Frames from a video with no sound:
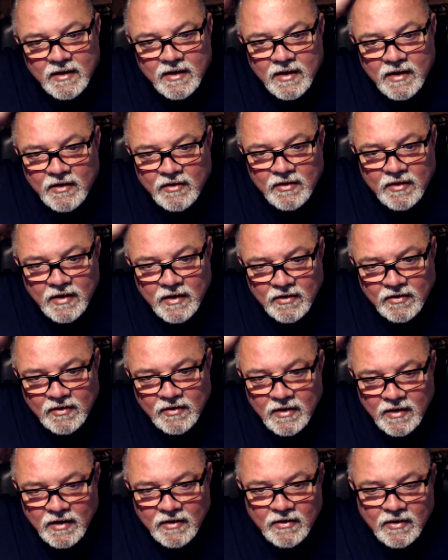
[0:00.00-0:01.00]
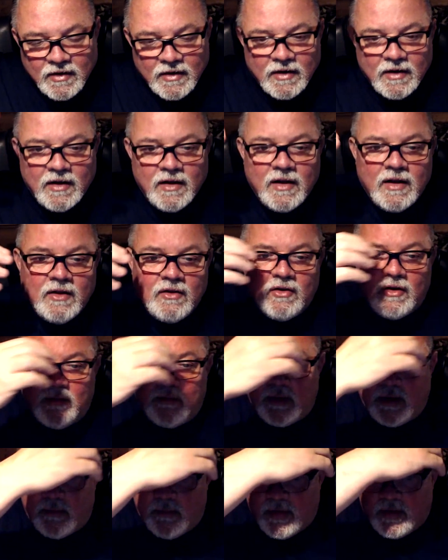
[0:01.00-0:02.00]
Does
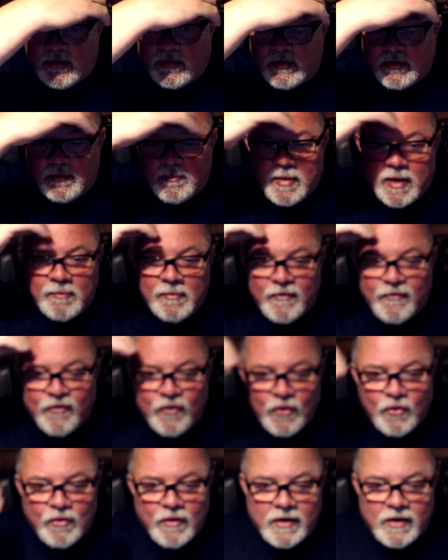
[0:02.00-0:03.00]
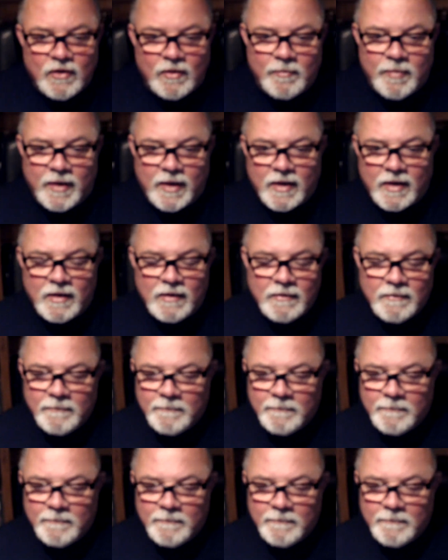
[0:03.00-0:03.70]
it make me forehead look bigger?